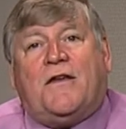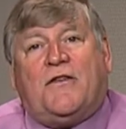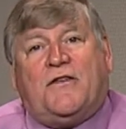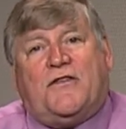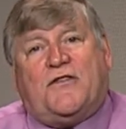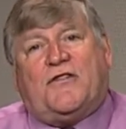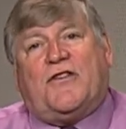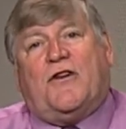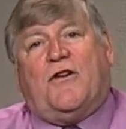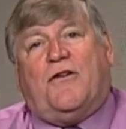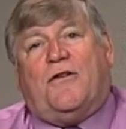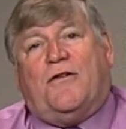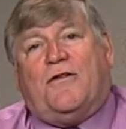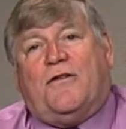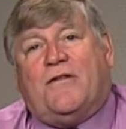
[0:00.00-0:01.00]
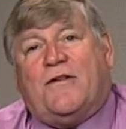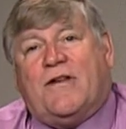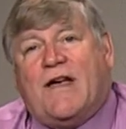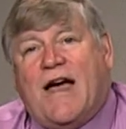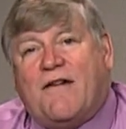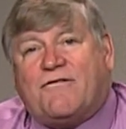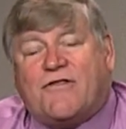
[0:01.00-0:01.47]
So,
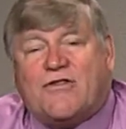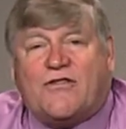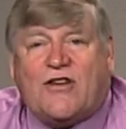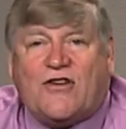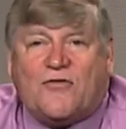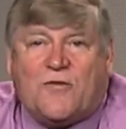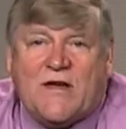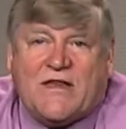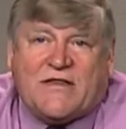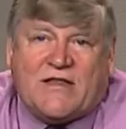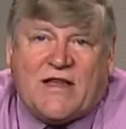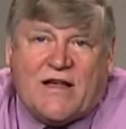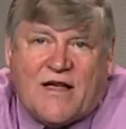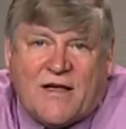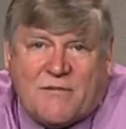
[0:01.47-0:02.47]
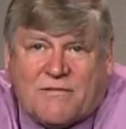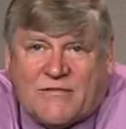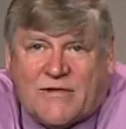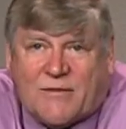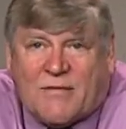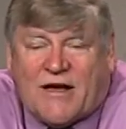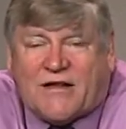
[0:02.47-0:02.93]
after six weeks' time,
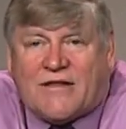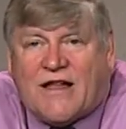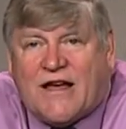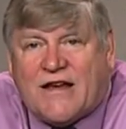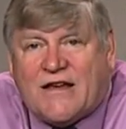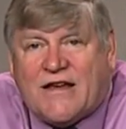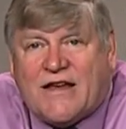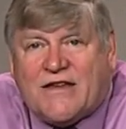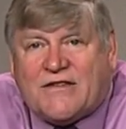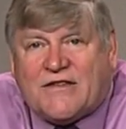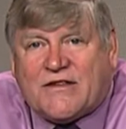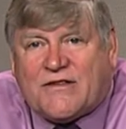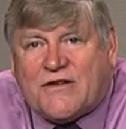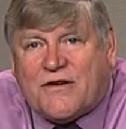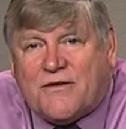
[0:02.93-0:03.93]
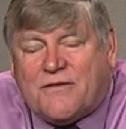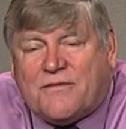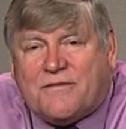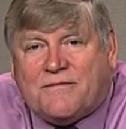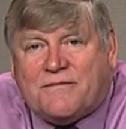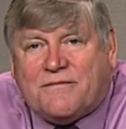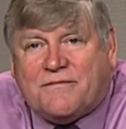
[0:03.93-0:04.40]
about nine days ago,
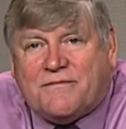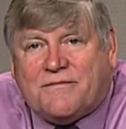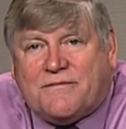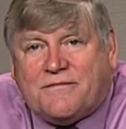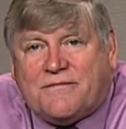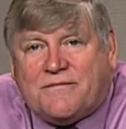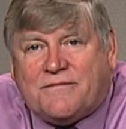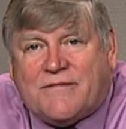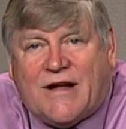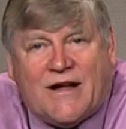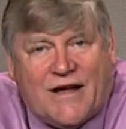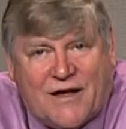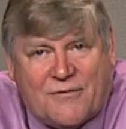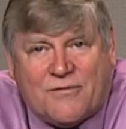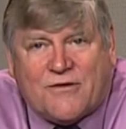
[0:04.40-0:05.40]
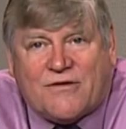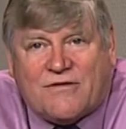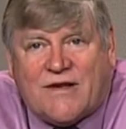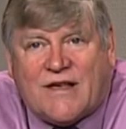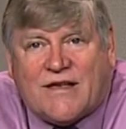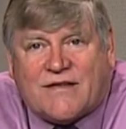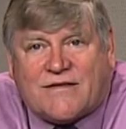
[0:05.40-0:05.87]
I
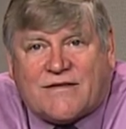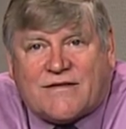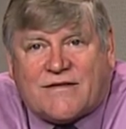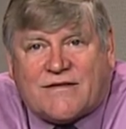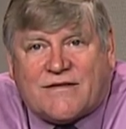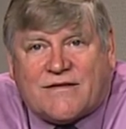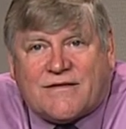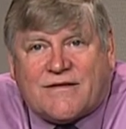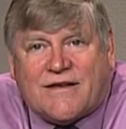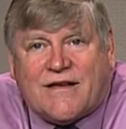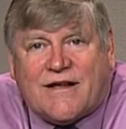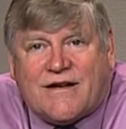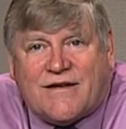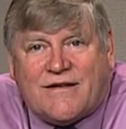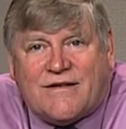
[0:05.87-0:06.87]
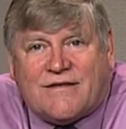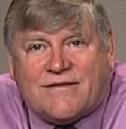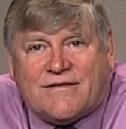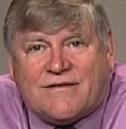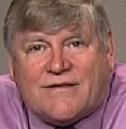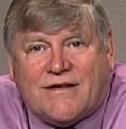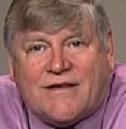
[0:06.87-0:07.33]
realized that
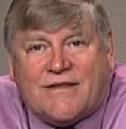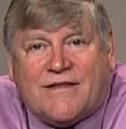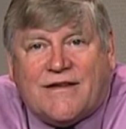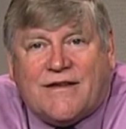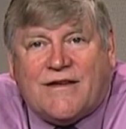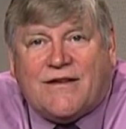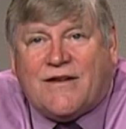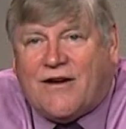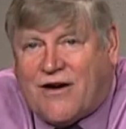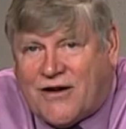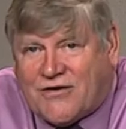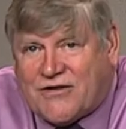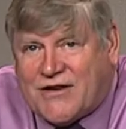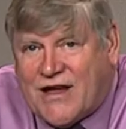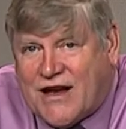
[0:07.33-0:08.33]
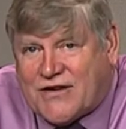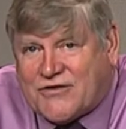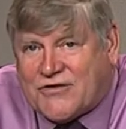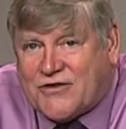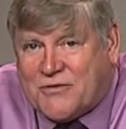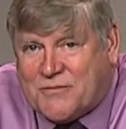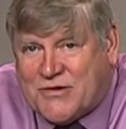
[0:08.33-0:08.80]
in the auction
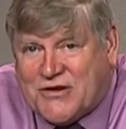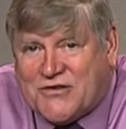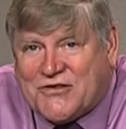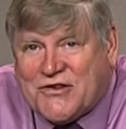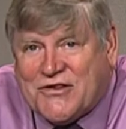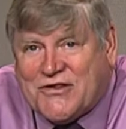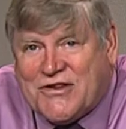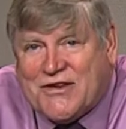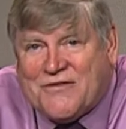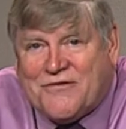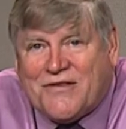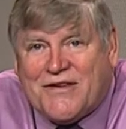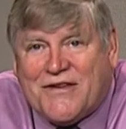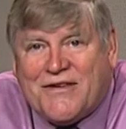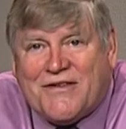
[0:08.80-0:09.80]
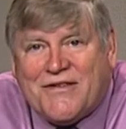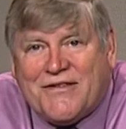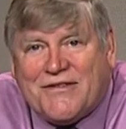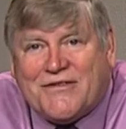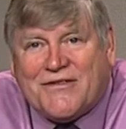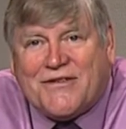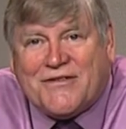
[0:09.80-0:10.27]
action on BCTV
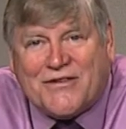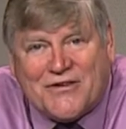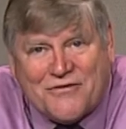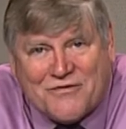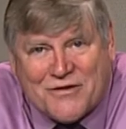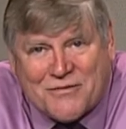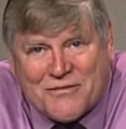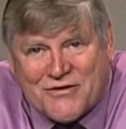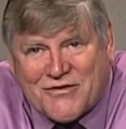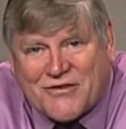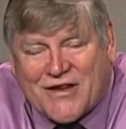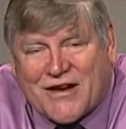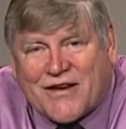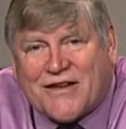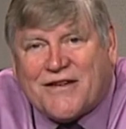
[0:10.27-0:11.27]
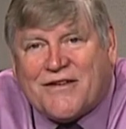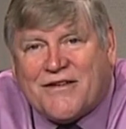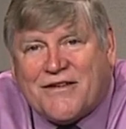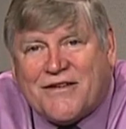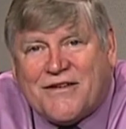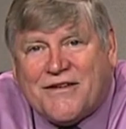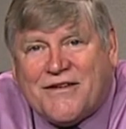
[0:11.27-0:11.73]
on November 2nd,
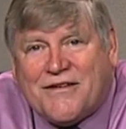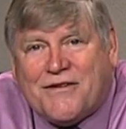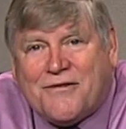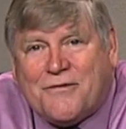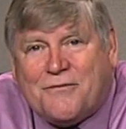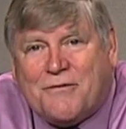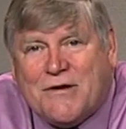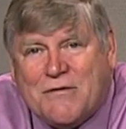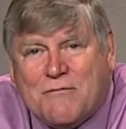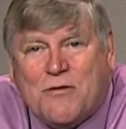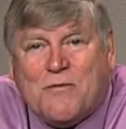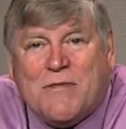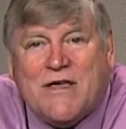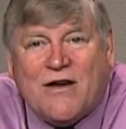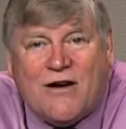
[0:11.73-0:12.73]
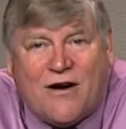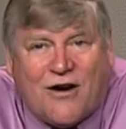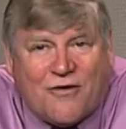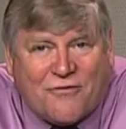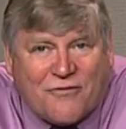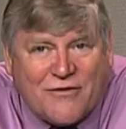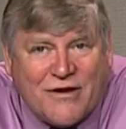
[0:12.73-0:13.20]
we will be
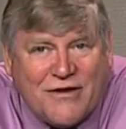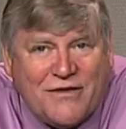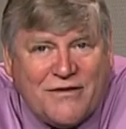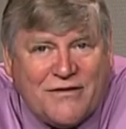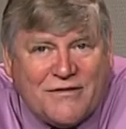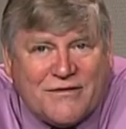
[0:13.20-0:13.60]
offering